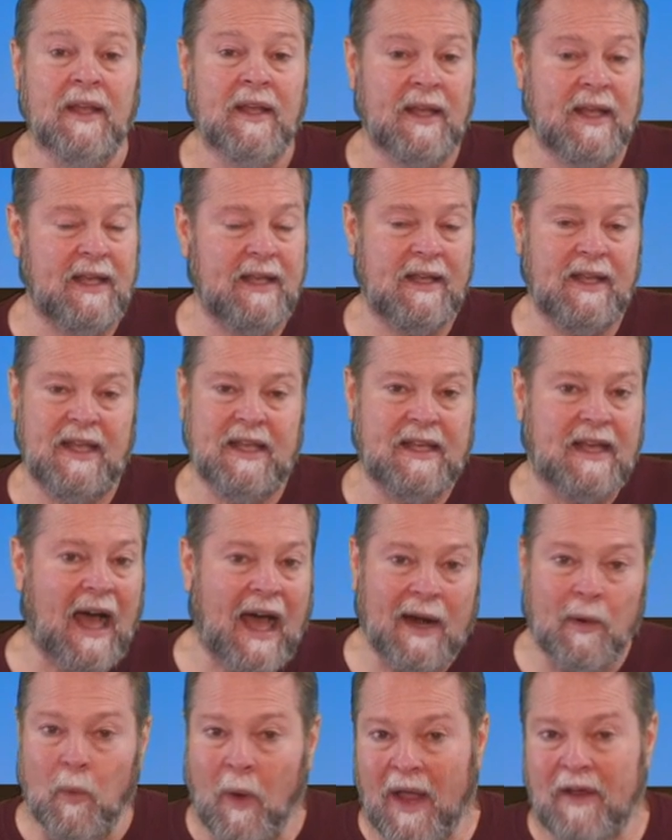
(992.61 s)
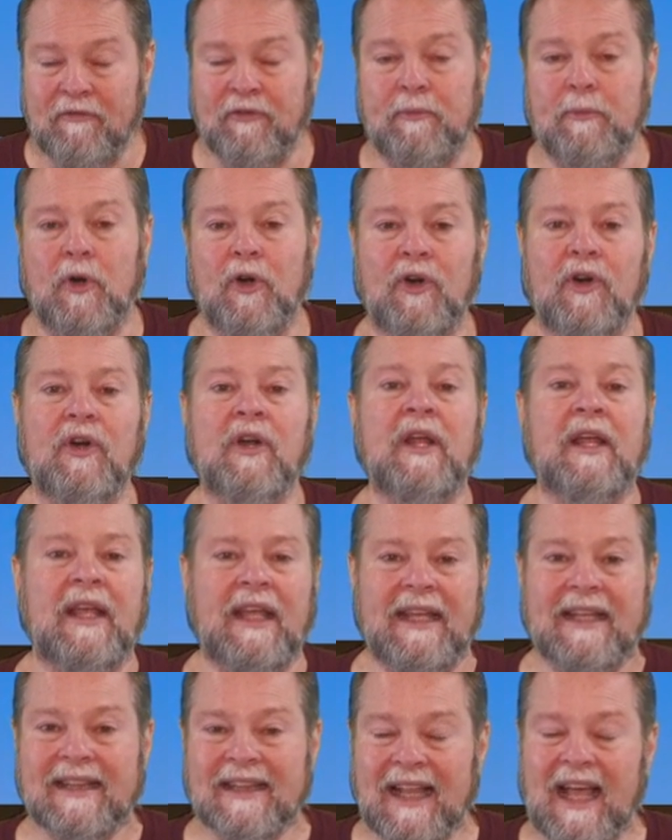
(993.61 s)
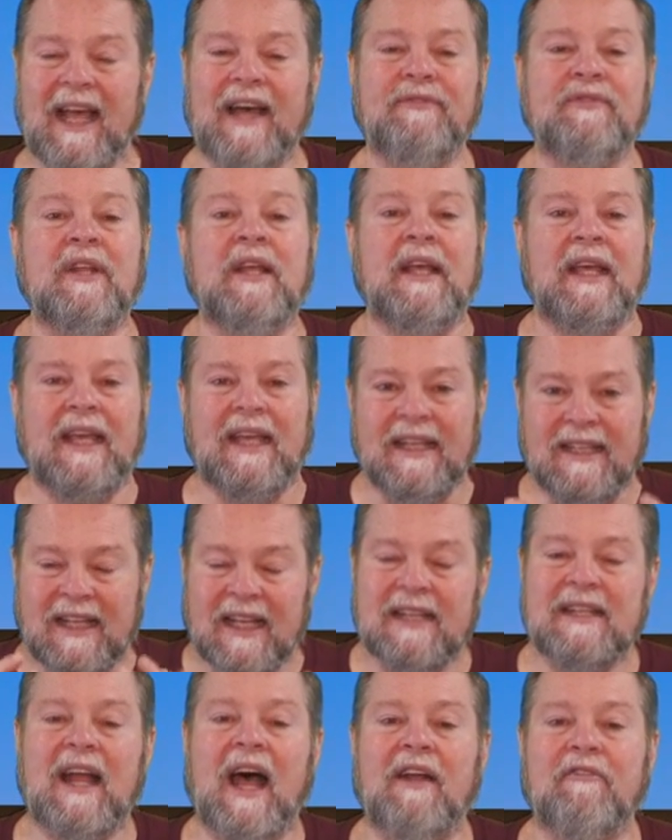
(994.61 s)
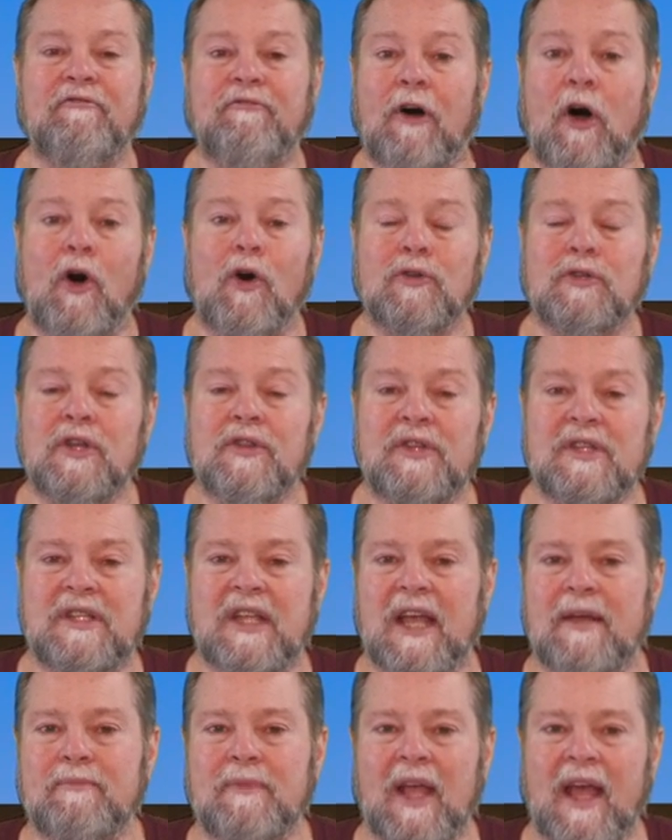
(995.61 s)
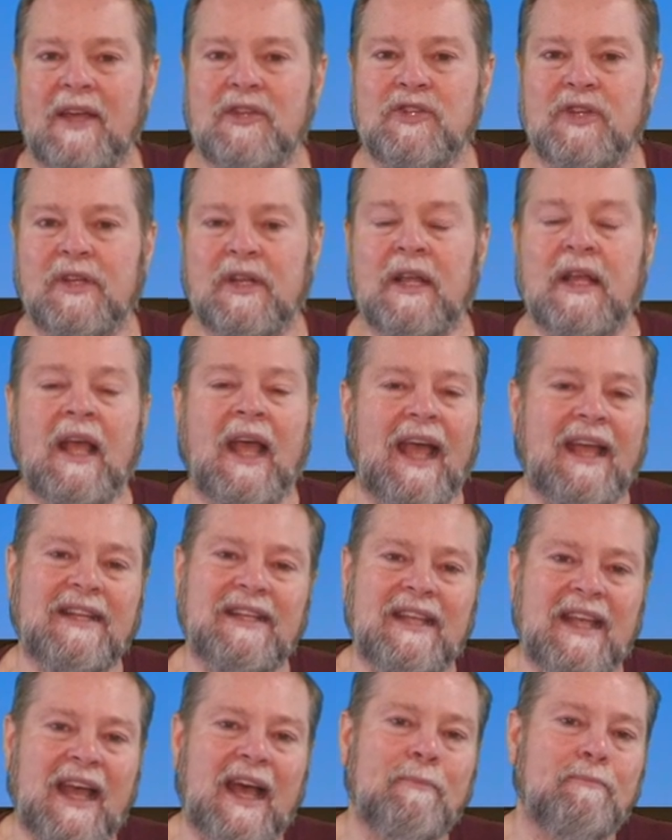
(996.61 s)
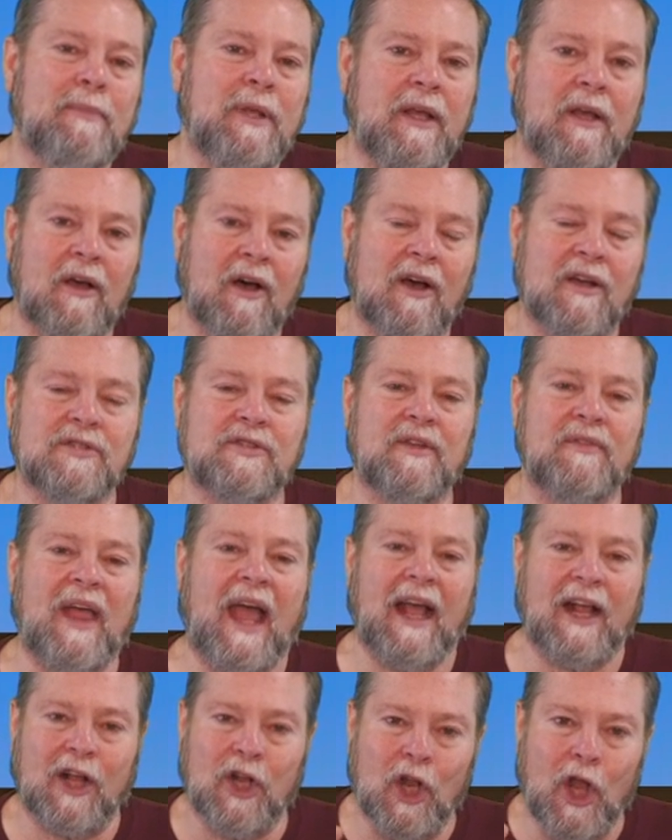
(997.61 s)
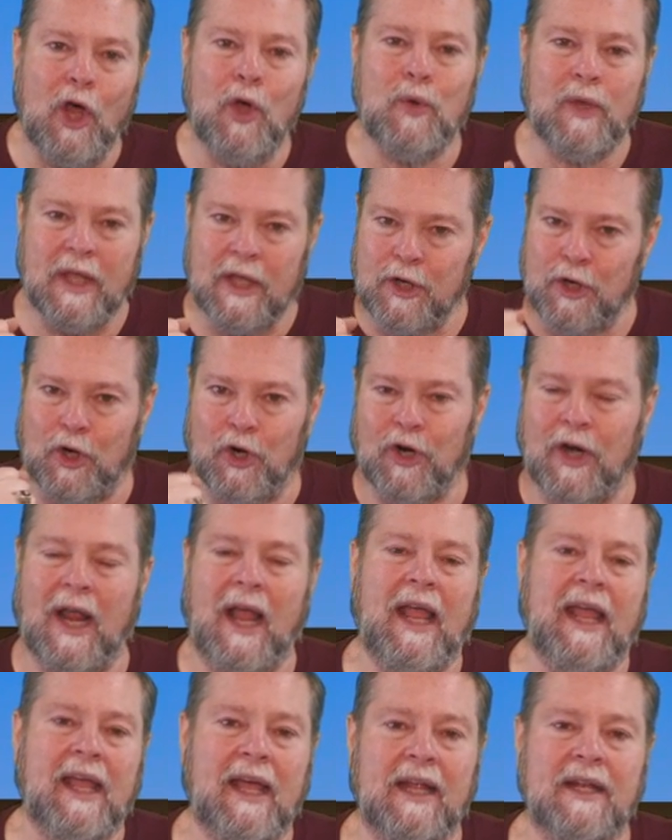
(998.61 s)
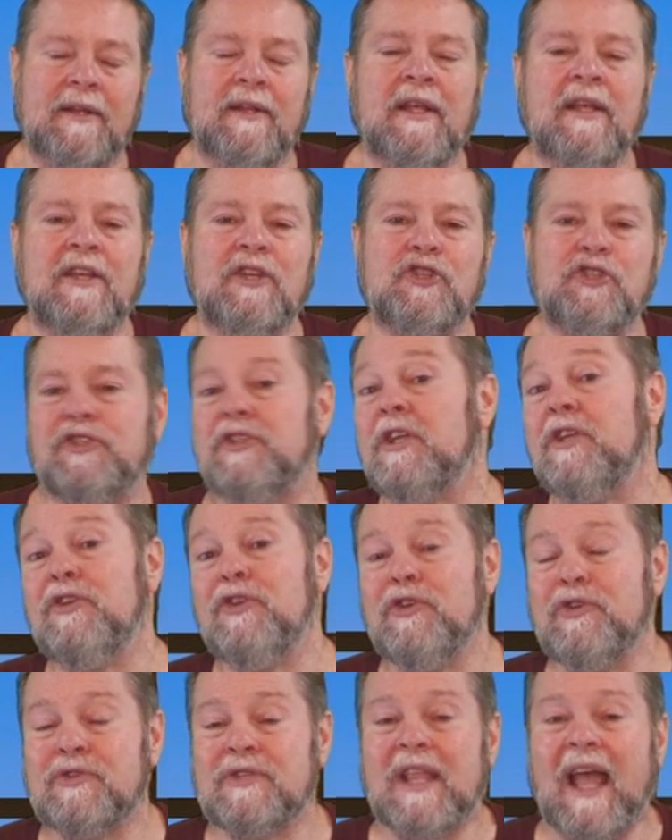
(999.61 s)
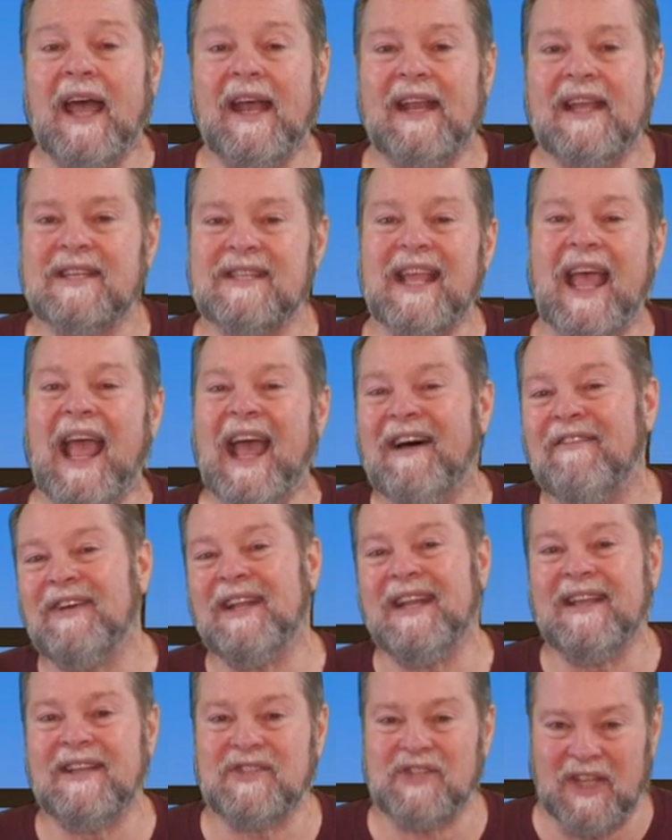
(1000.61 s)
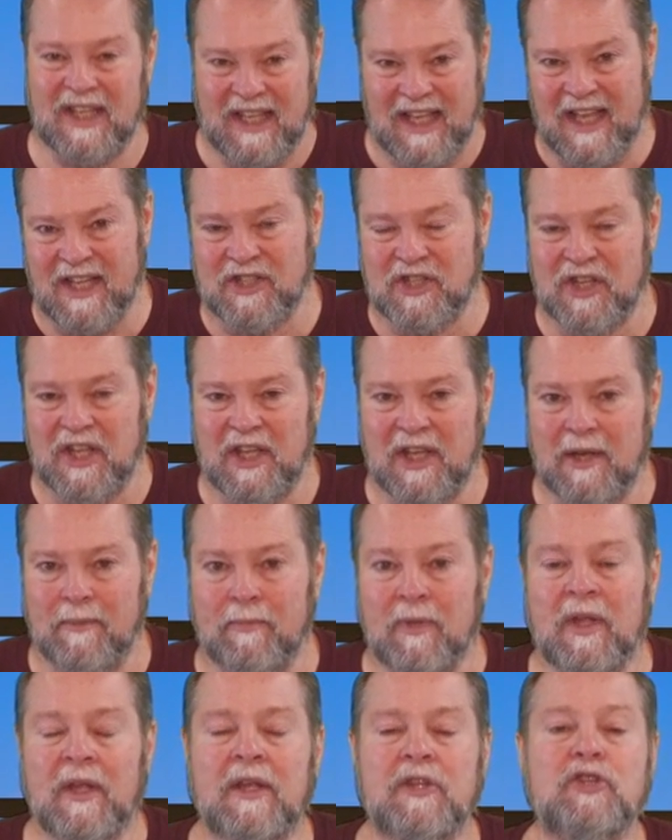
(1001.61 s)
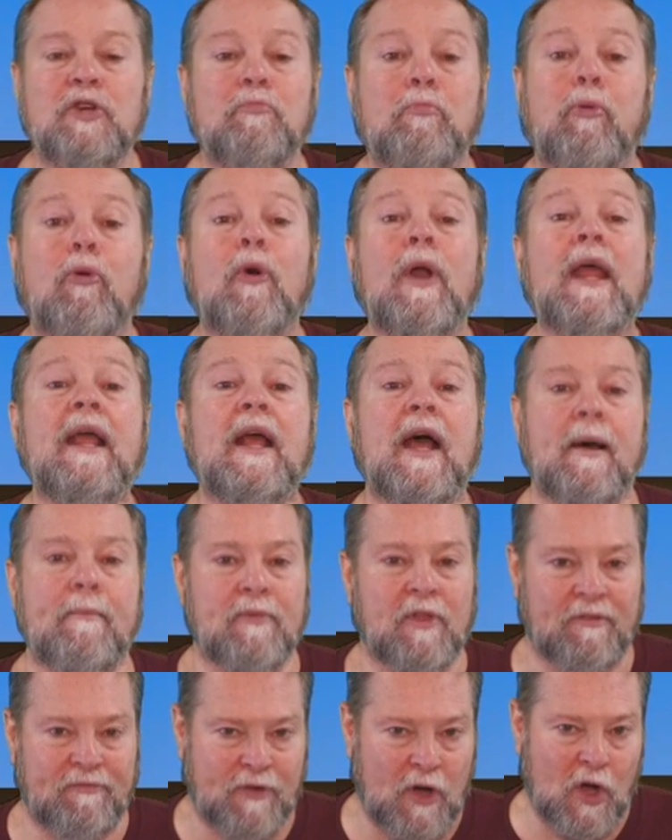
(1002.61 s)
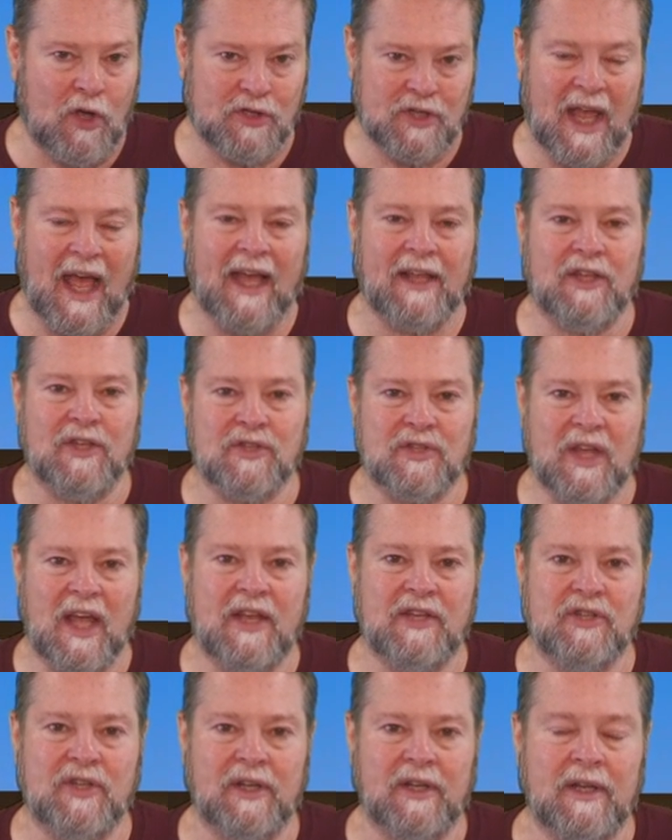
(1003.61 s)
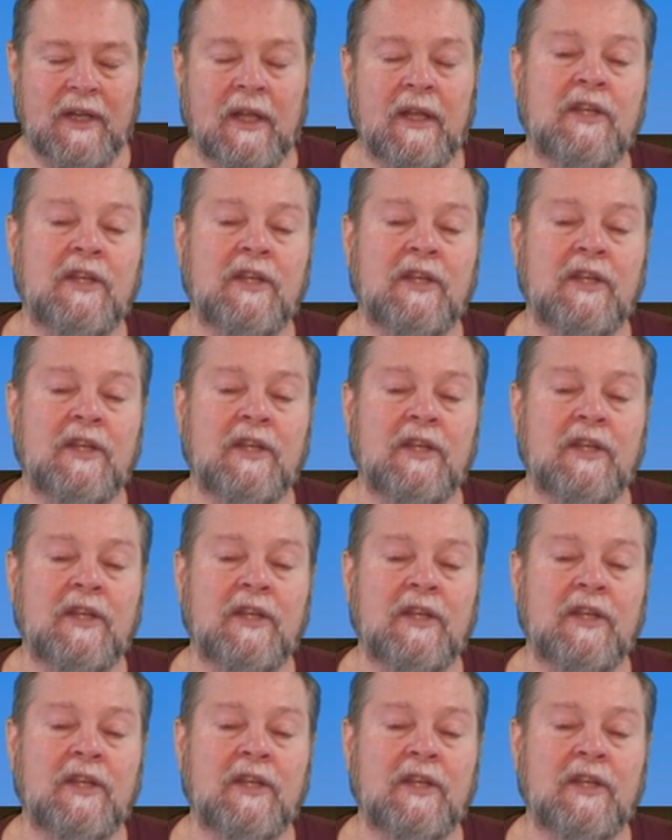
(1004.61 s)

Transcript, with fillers: He he got away from her. He left. He did not fall to the temptation, and yet because of that cloak in her hand, she used that as evidence against him to bring up the false accusation